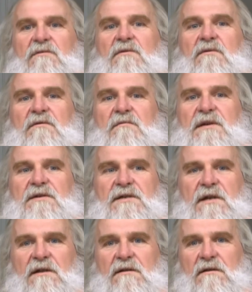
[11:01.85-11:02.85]
We want to be
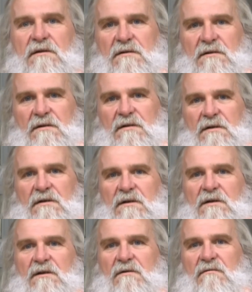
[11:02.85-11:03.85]
seen.
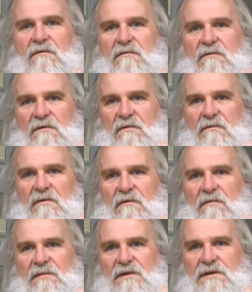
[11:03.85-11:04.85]
We want to
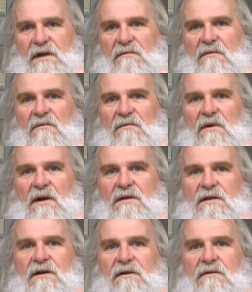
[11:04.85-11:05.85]
be seen when we're out
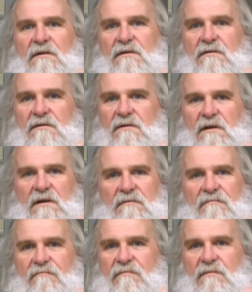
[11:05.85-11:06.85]
there, and
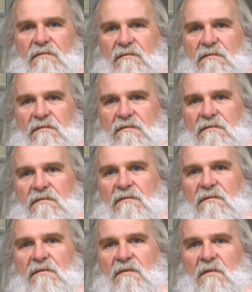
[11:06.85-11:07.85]

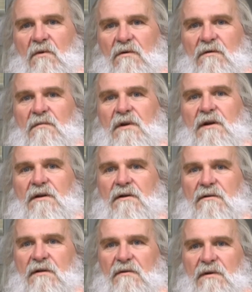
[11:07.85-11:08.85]
the more the
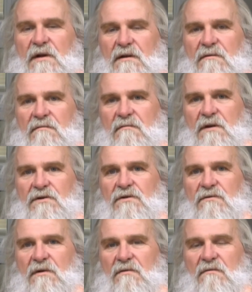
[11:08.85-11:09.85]
merrier, that we can make sure
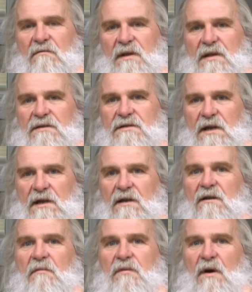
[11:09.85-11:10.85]
that we're being seen in
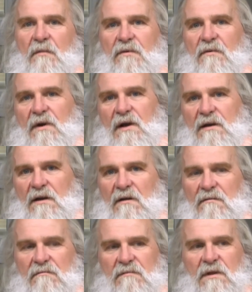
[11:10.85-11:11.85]
a proper way, and
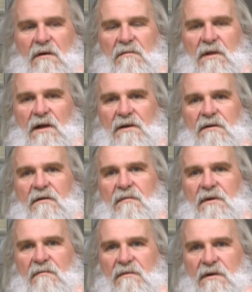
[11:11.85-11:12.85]
not blinding the
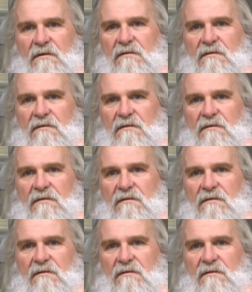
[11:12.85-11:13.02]
public.